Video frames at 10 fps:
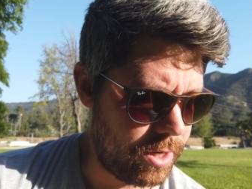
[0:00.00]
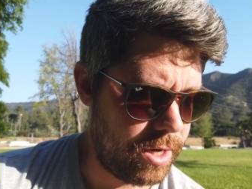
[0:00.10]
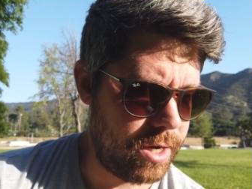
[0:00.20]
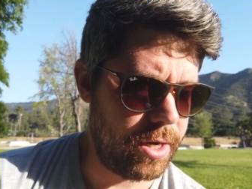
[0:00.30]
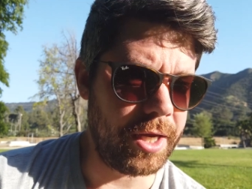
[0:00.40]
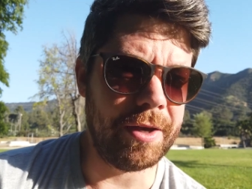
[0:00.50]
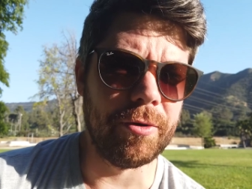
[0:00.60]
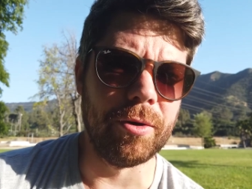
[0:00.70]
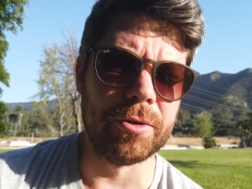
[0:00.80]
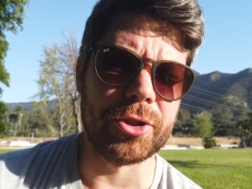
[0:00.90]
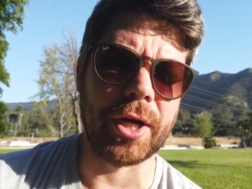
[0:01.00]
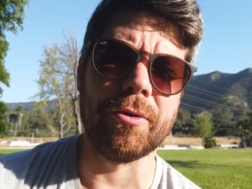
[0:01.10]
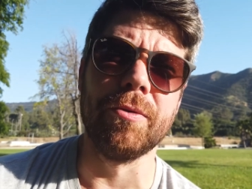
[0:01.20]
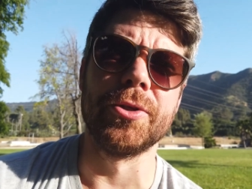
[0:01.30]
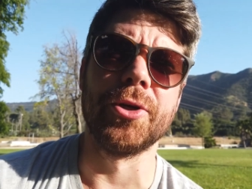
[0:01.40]
uh, evil
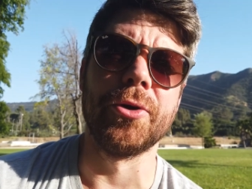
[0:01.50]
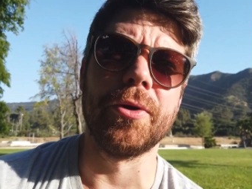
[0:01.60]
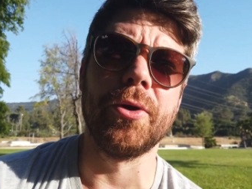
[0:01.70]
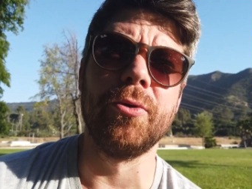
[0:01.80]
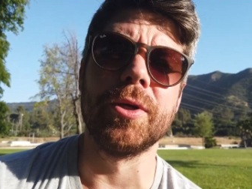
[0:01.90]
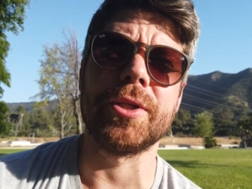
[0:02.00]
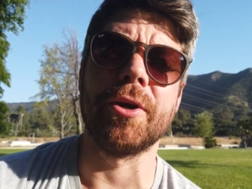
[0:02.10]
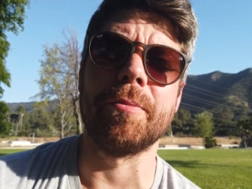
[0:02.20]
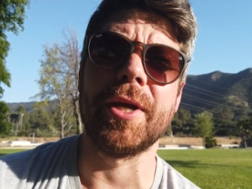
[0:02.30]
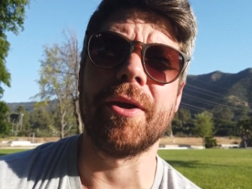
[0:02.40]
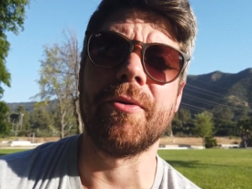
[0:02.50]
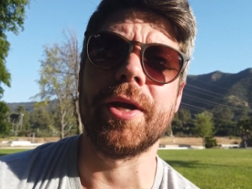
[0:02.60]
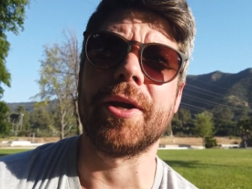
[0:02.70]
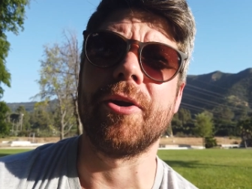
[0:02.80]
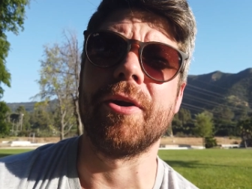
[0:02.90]
general dude who was going to be a
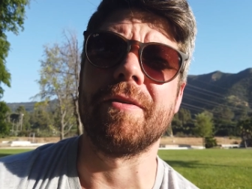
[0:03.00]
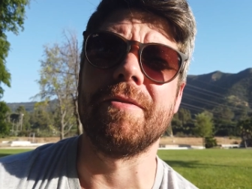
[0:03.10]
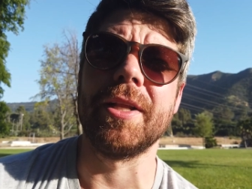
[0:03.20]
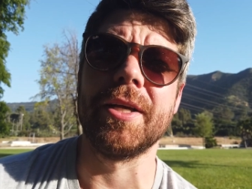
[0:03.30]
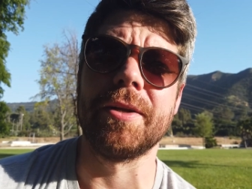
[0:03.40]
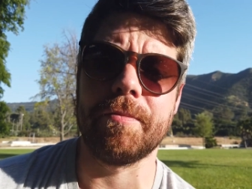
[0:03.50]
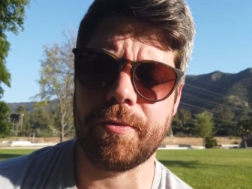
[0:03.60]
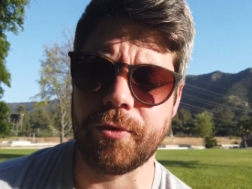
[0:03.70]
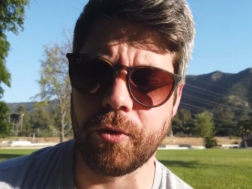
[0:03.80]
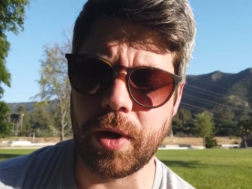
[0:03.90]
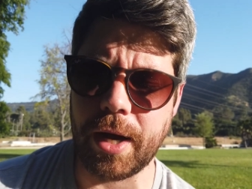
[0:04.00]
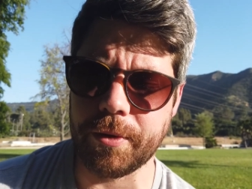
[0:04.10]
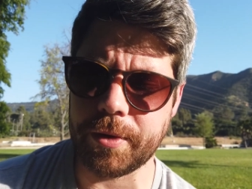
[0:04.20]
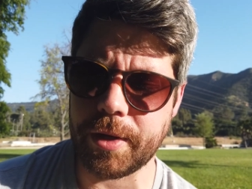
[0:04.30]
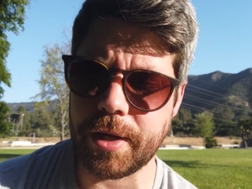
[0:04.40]
reoccurring villain
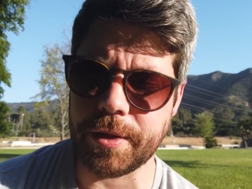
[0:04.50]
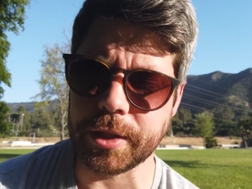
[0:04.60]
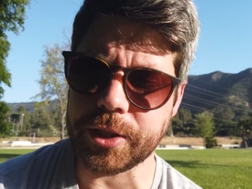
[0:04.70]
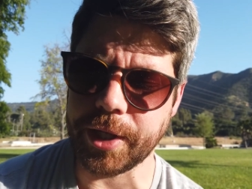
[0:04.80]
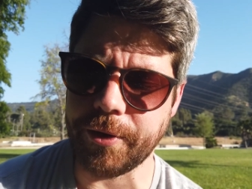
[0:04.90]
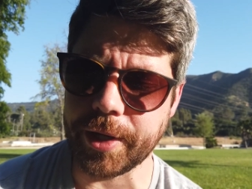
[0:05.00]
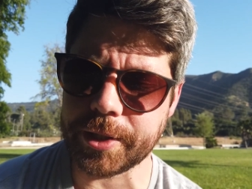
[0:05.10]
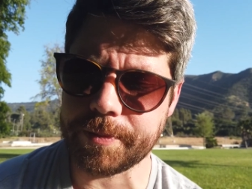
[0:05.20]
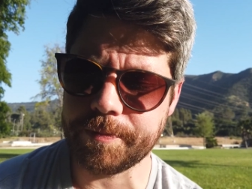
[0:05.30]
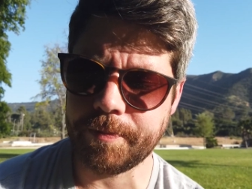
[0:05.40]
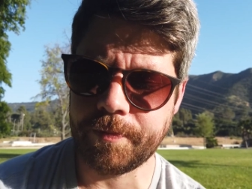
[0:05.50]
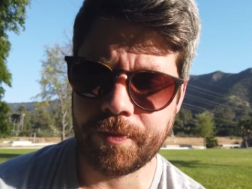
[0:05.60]
throughout the series.